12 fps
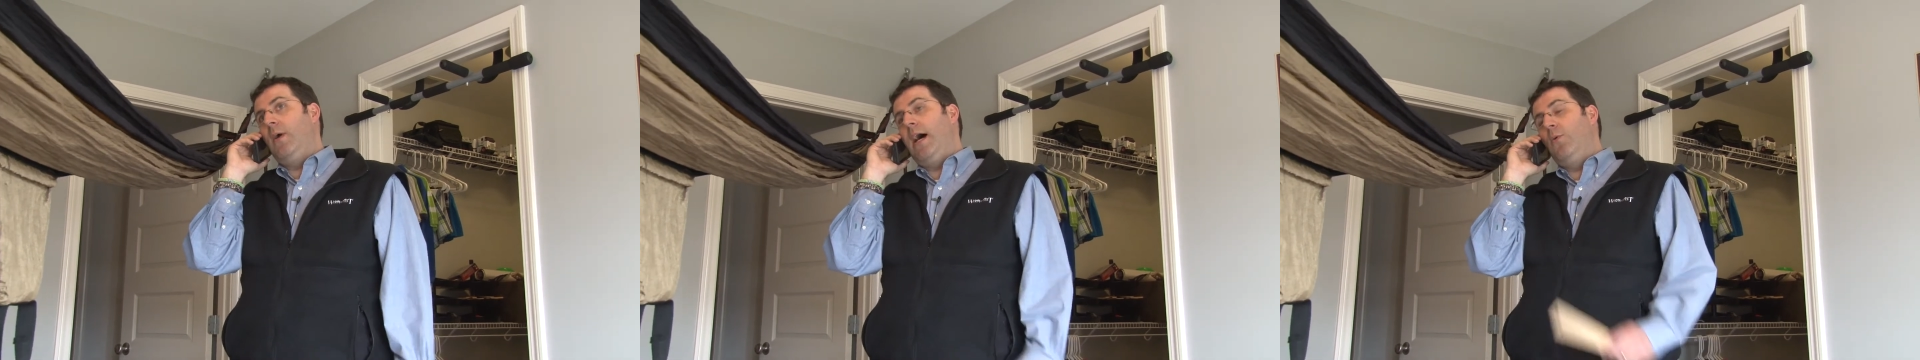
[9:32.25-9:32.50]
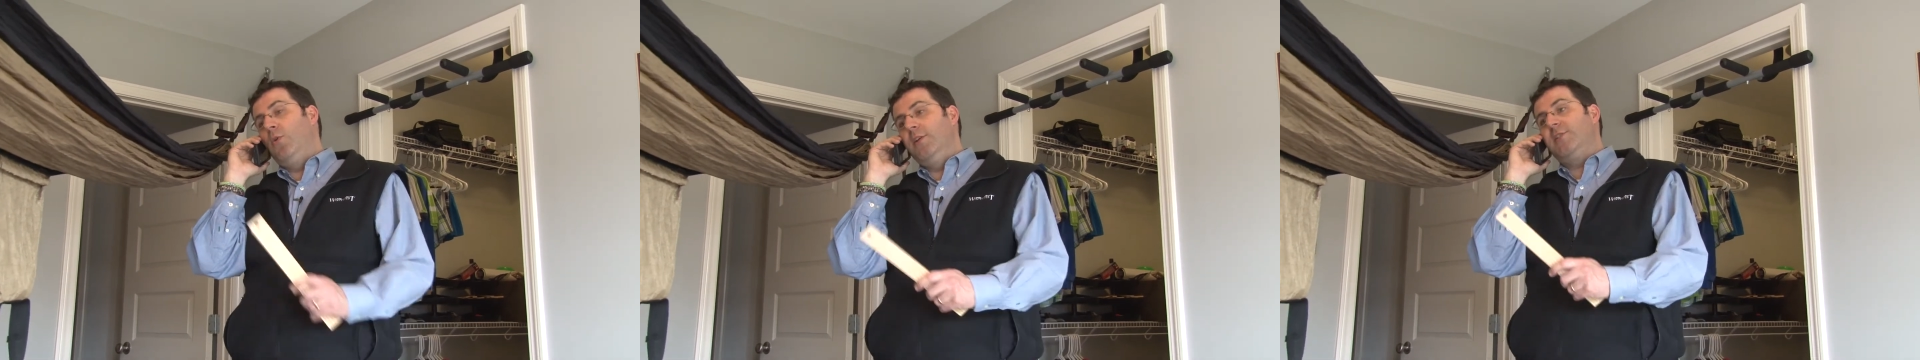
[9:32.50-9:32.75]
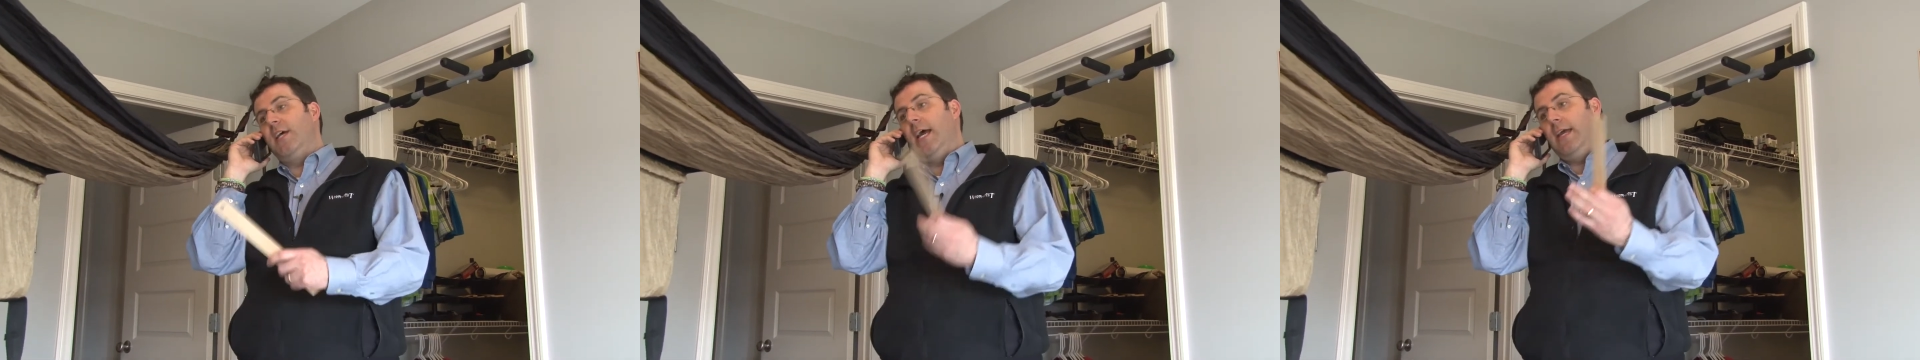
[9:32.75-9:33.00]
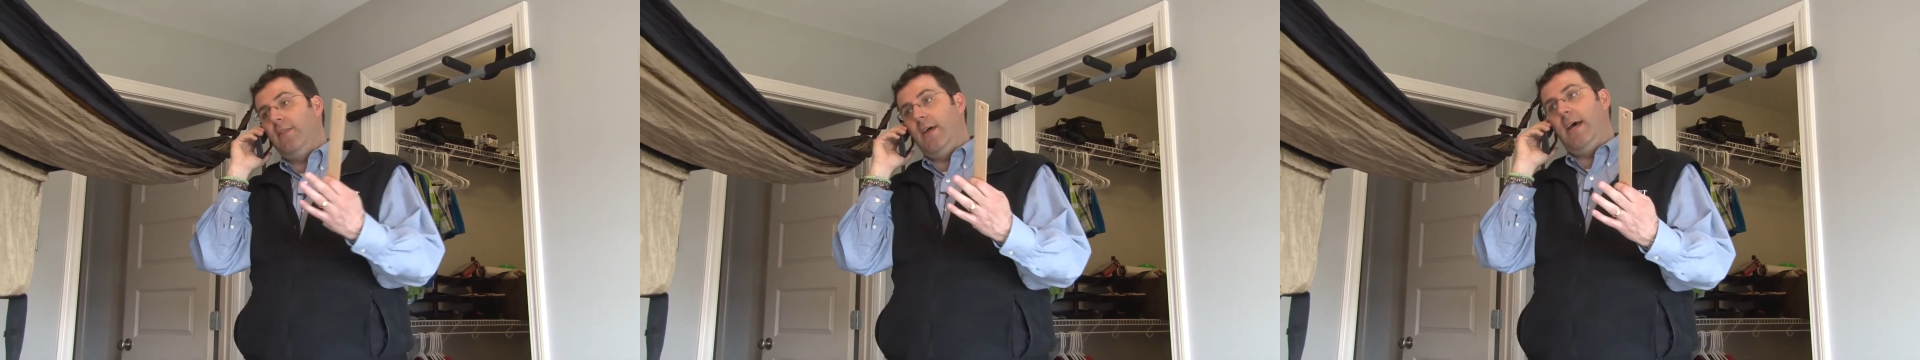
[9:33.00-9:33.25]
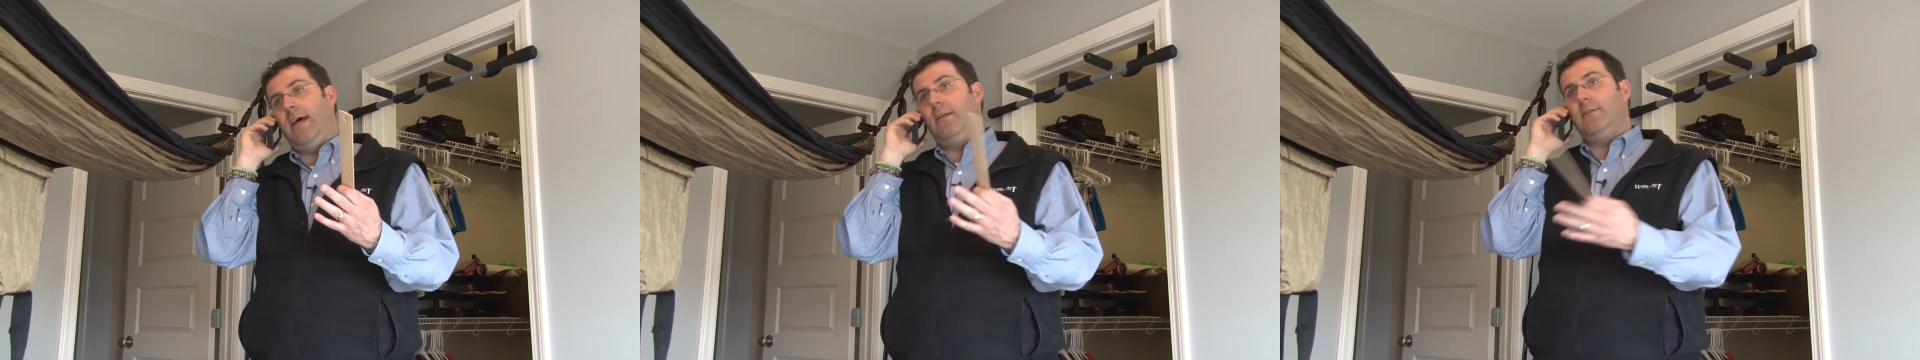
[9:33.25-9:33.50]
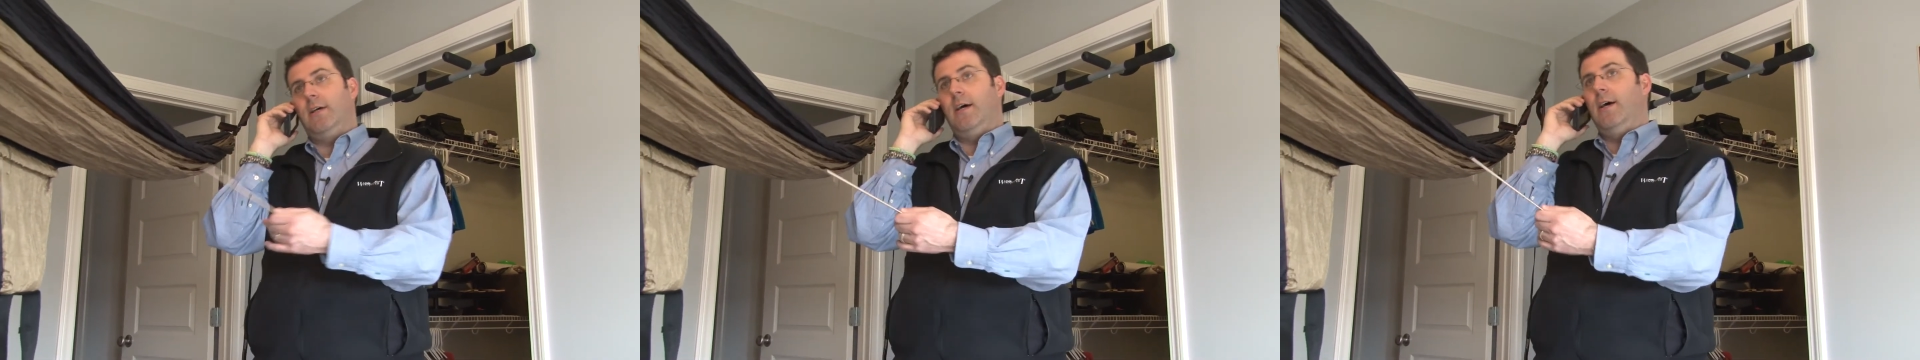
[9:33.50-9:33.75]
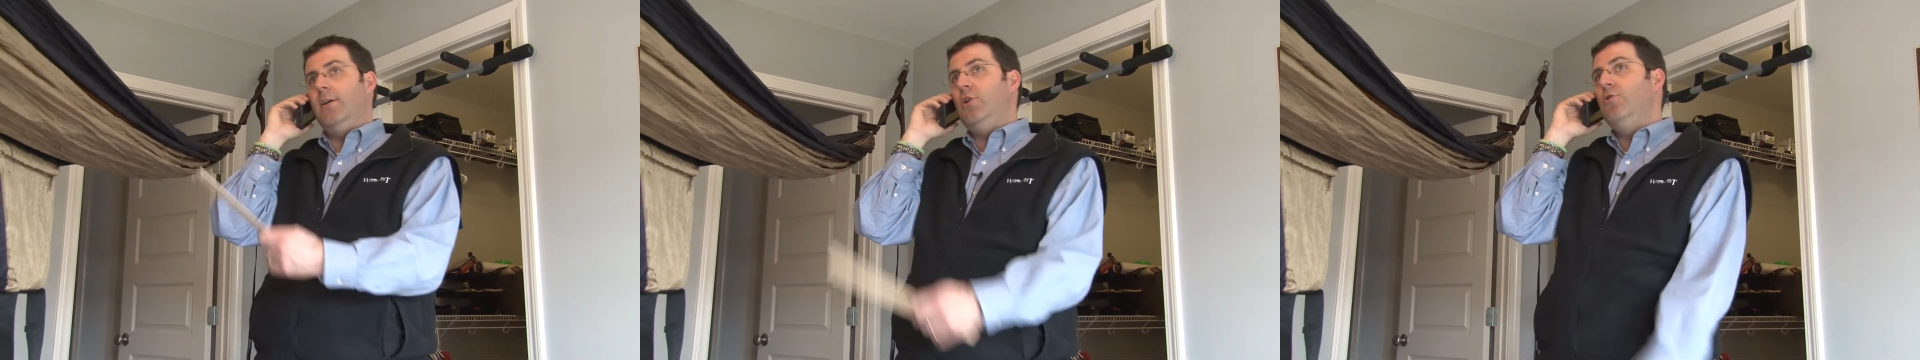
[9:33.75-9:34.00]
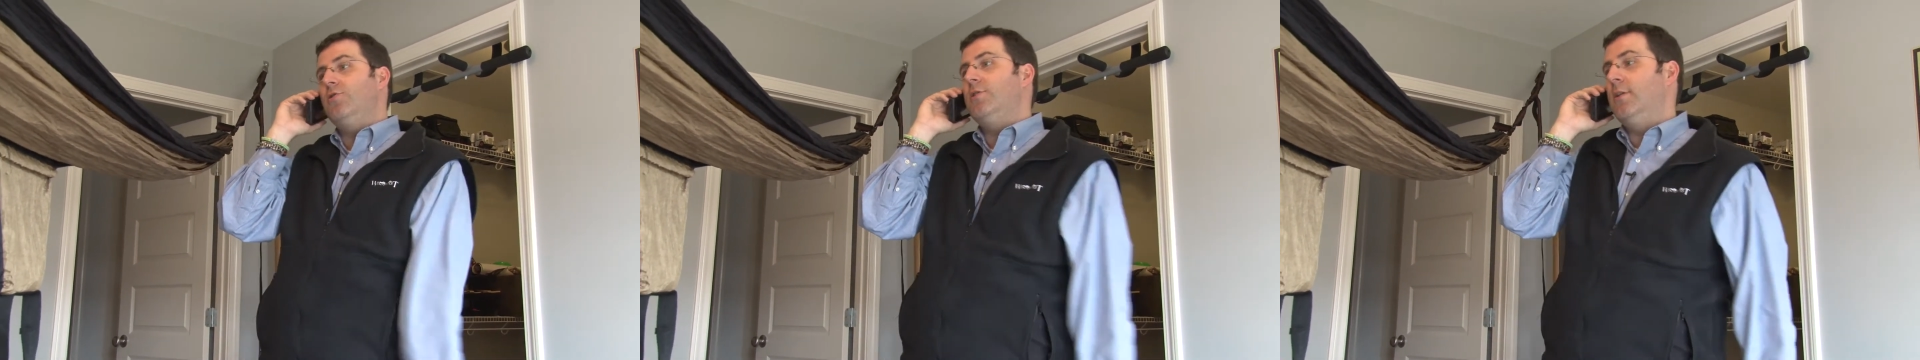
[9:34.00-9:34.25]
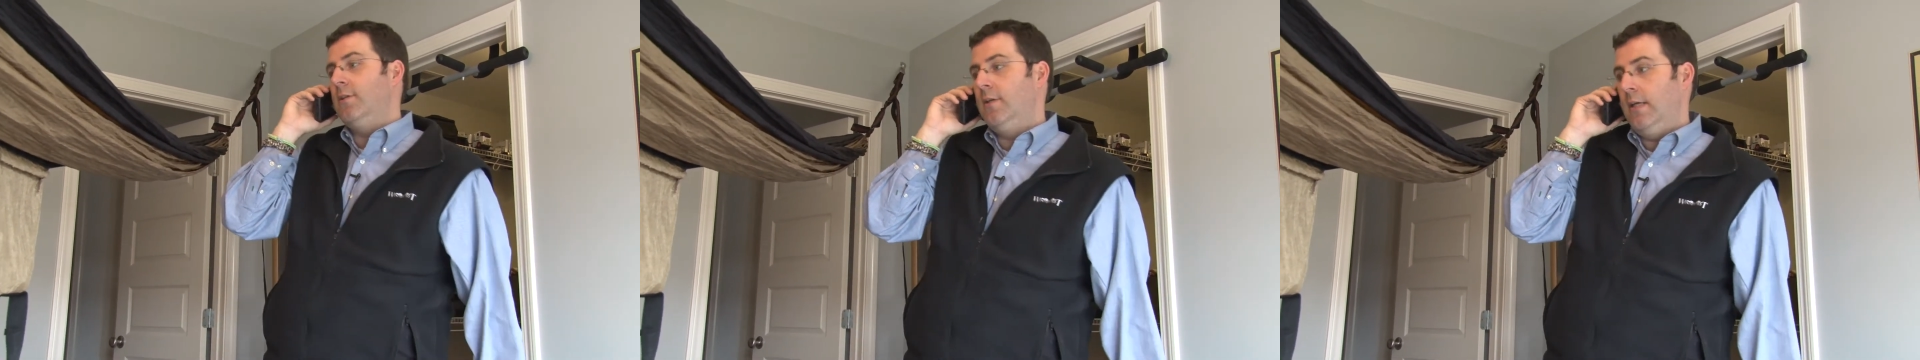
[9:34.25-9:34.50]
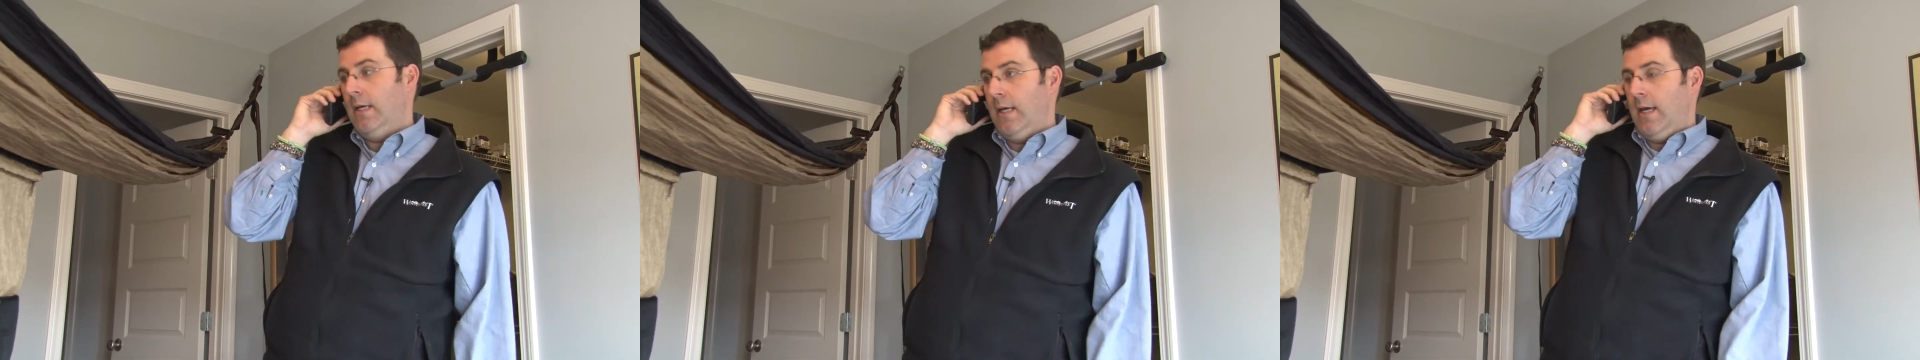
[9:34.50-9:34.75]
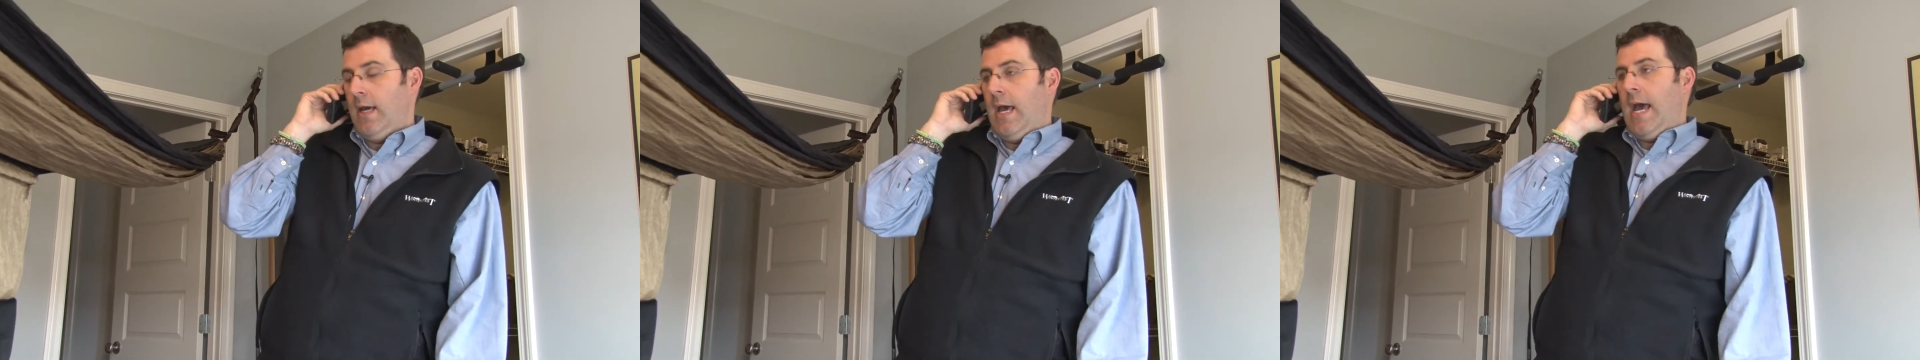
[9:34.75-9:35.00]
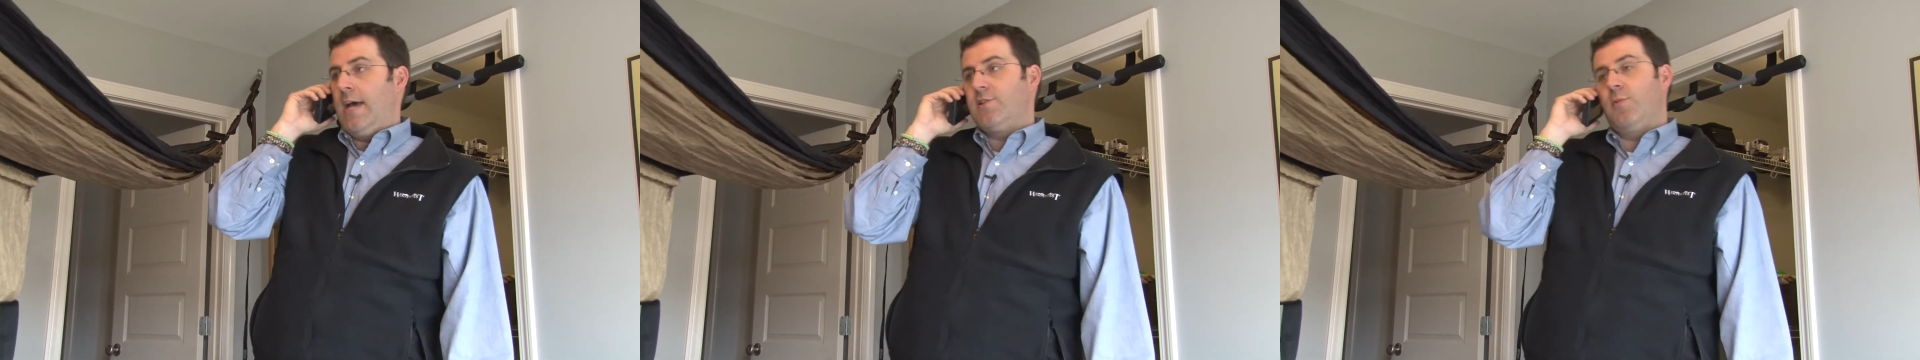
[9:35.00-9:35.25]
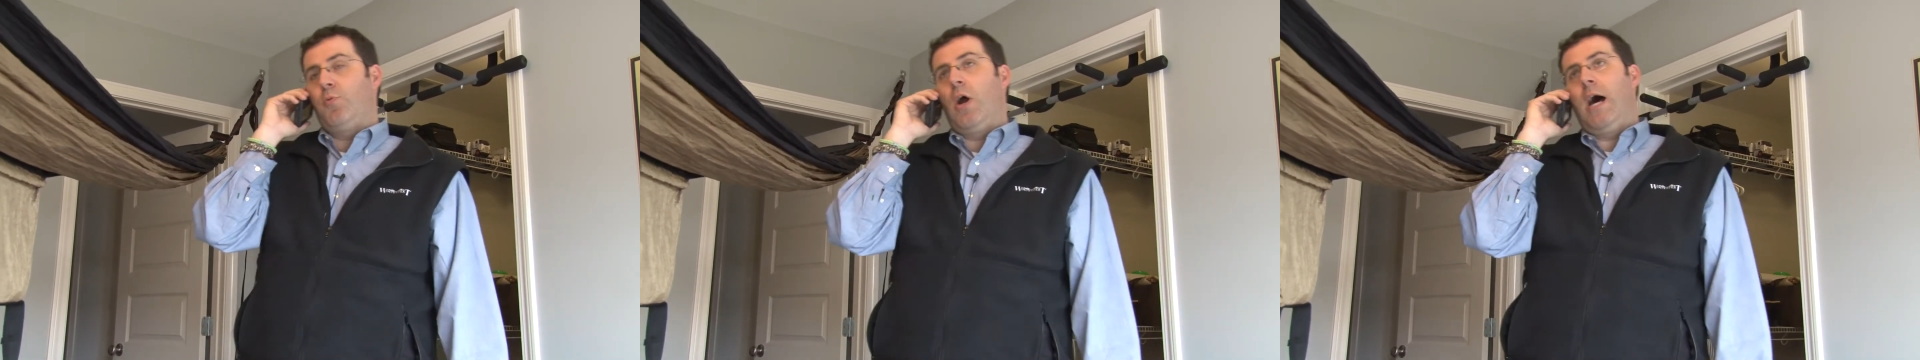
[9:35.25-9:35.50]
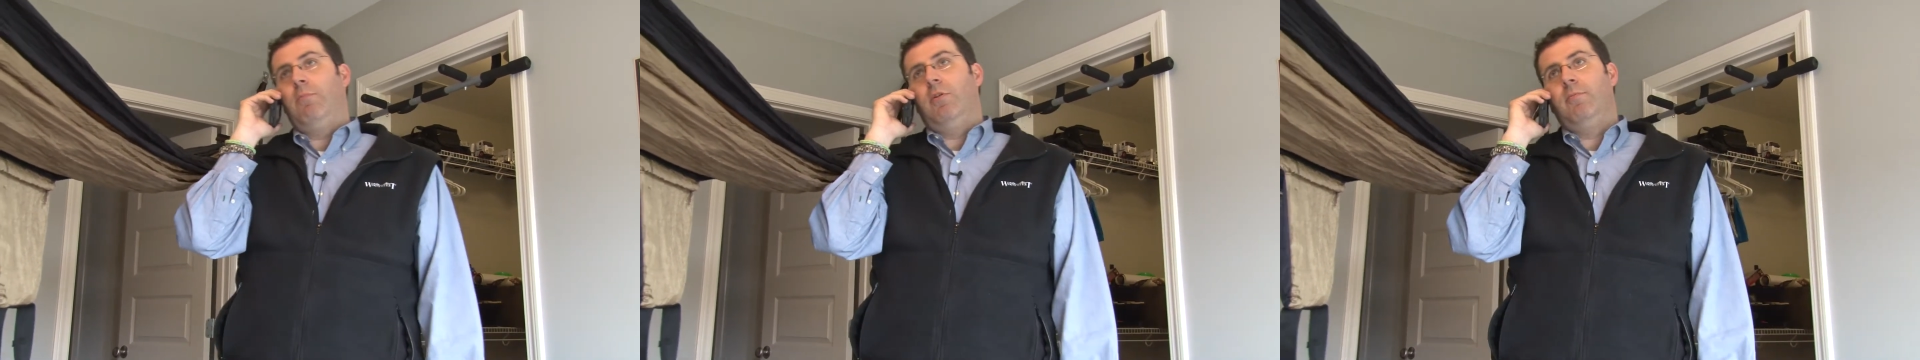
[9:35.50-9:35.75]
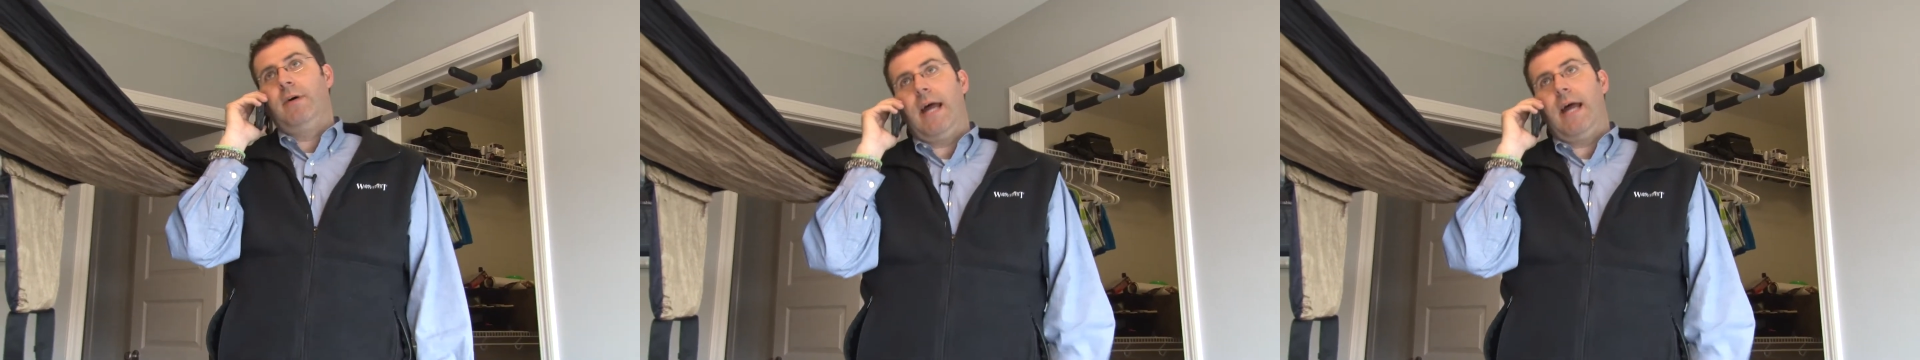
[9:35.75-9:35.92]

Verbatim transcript: Well, I would say that uh, Houston has a problem,